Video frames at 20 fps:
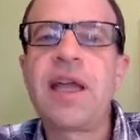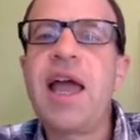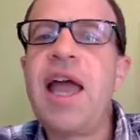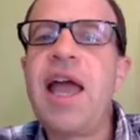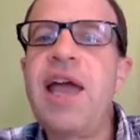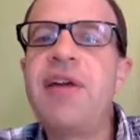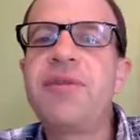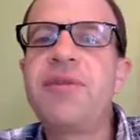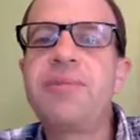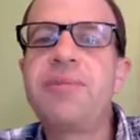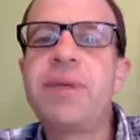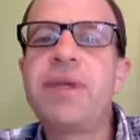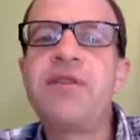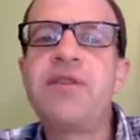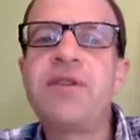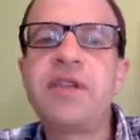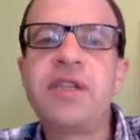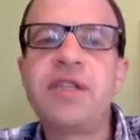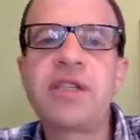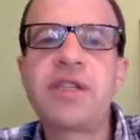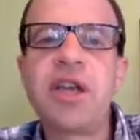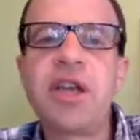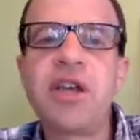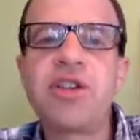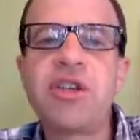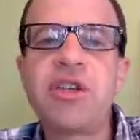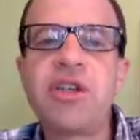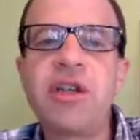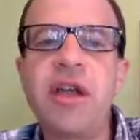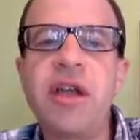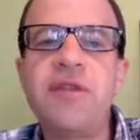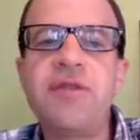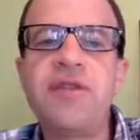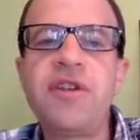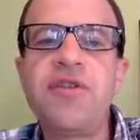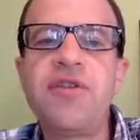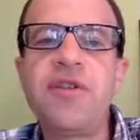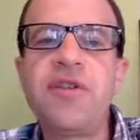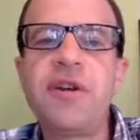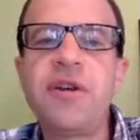I have a bit of a discussion of
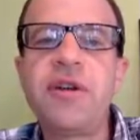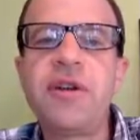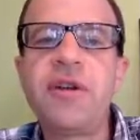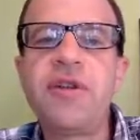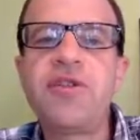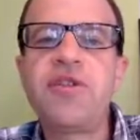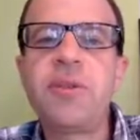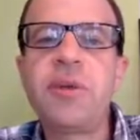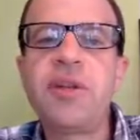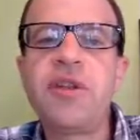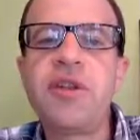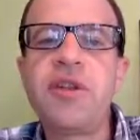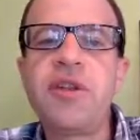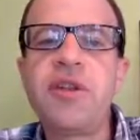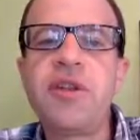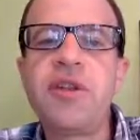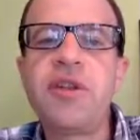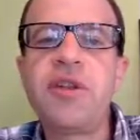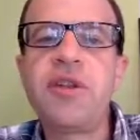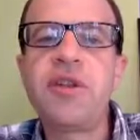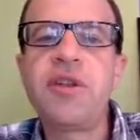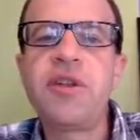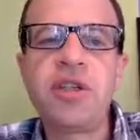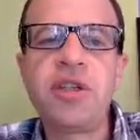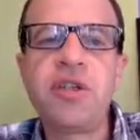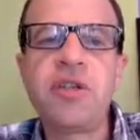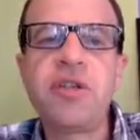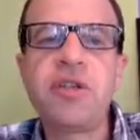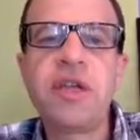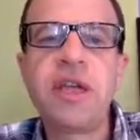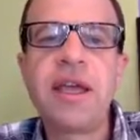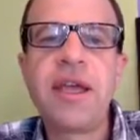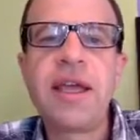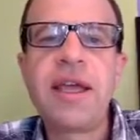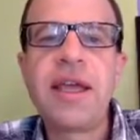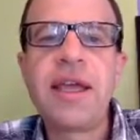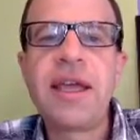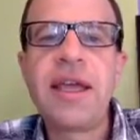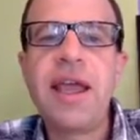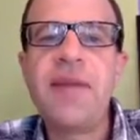different attributive positions
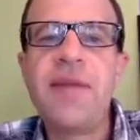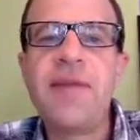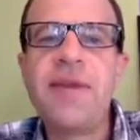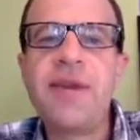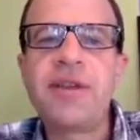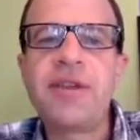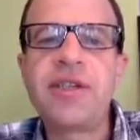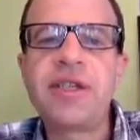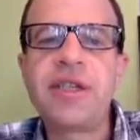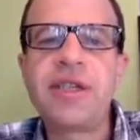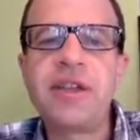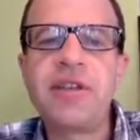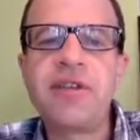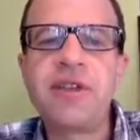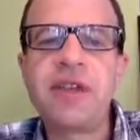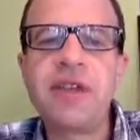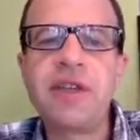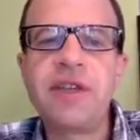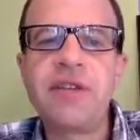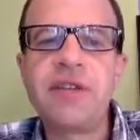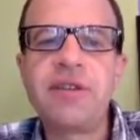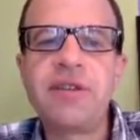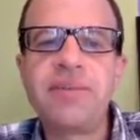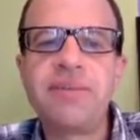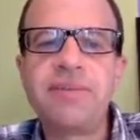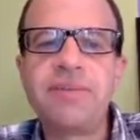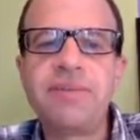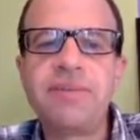and their significance.